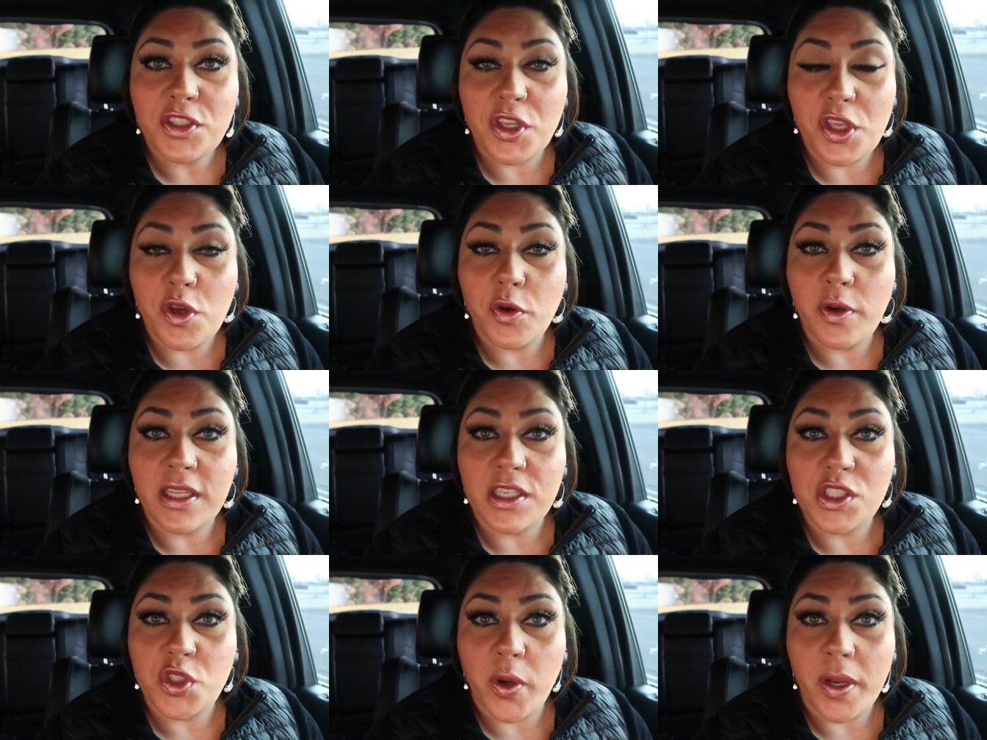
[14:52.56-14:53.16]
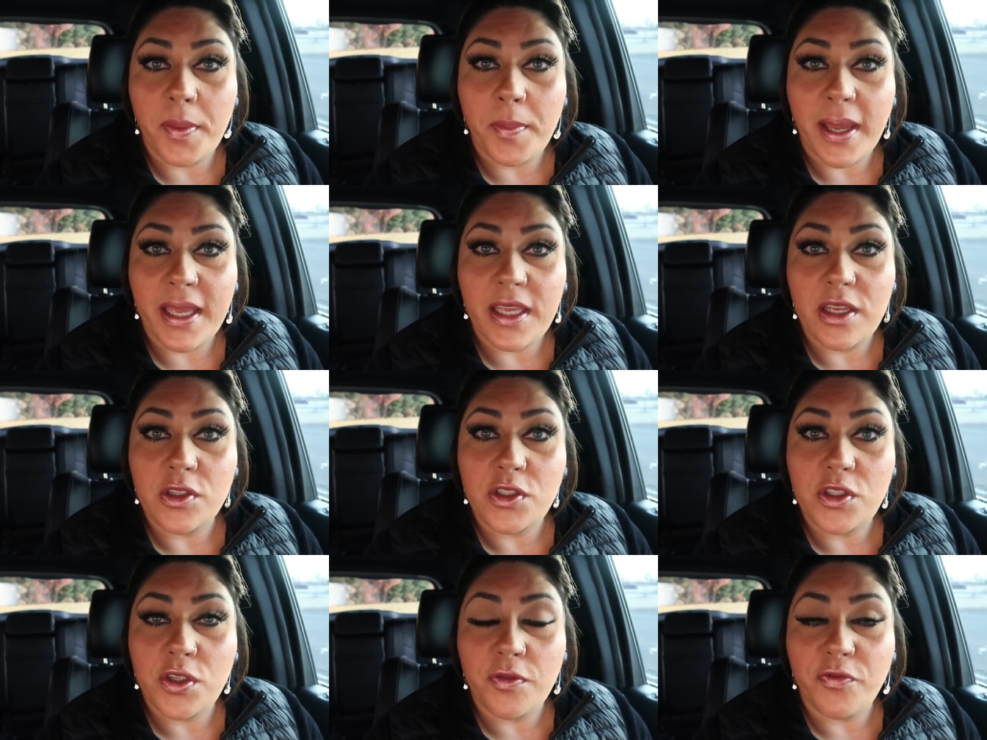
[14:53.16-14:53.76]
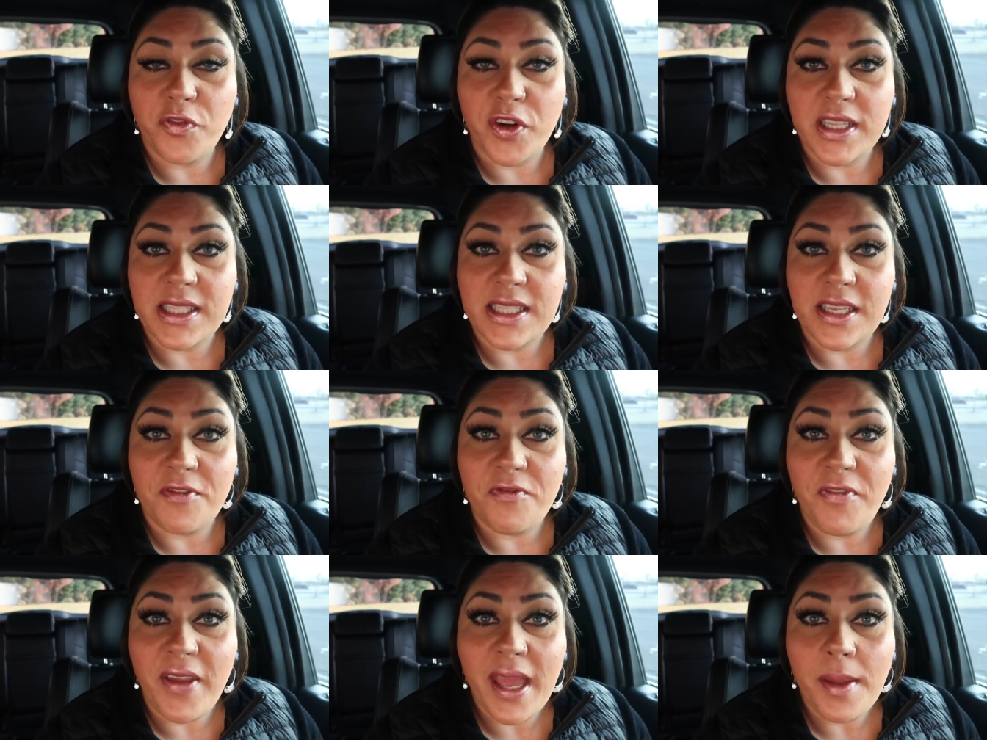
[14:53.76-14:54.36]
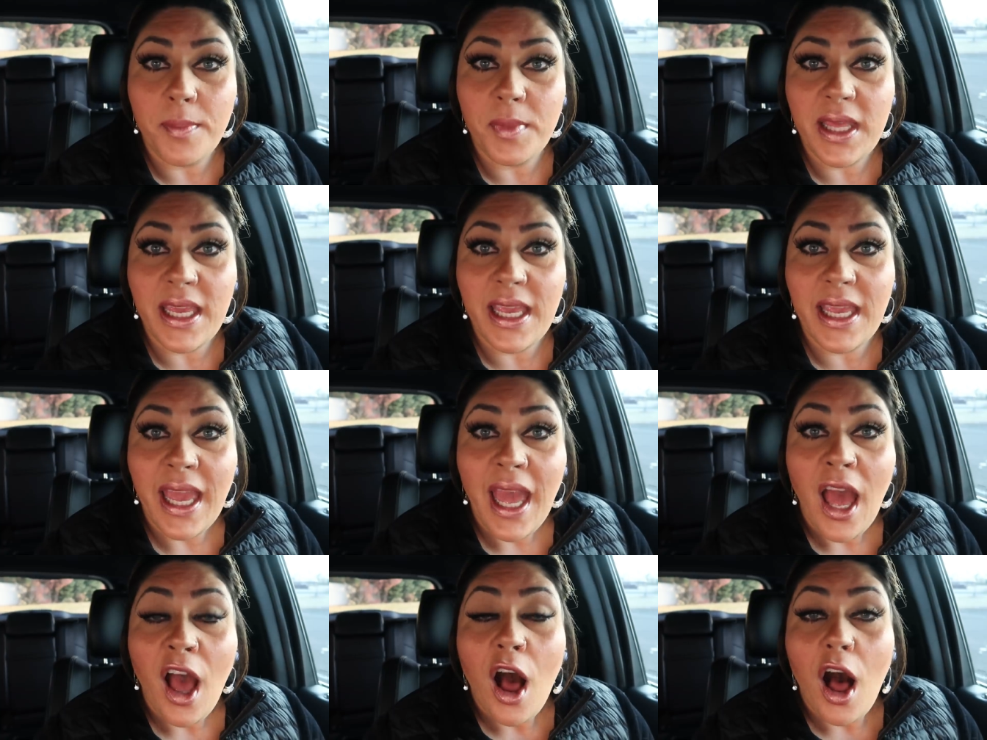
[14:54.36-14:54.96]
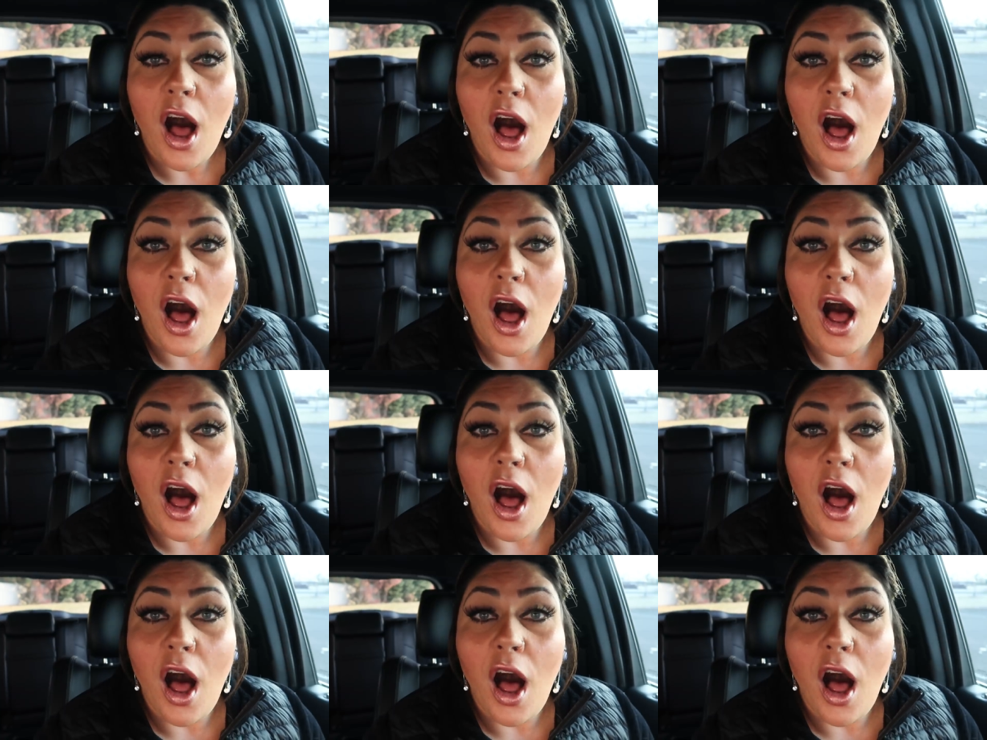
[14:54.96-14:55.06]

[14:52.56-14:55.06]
so you can join my YouTube friends and family.